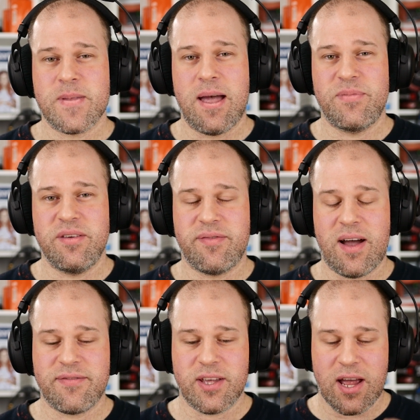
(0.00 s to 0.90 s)

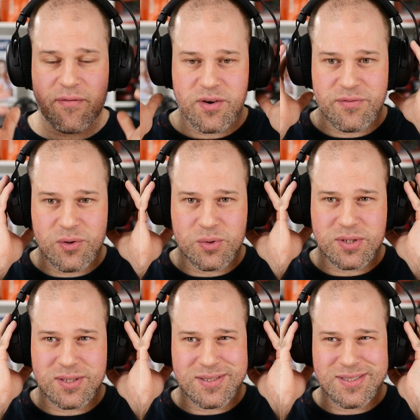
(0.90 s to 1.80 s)
MT5 that I've reviewed,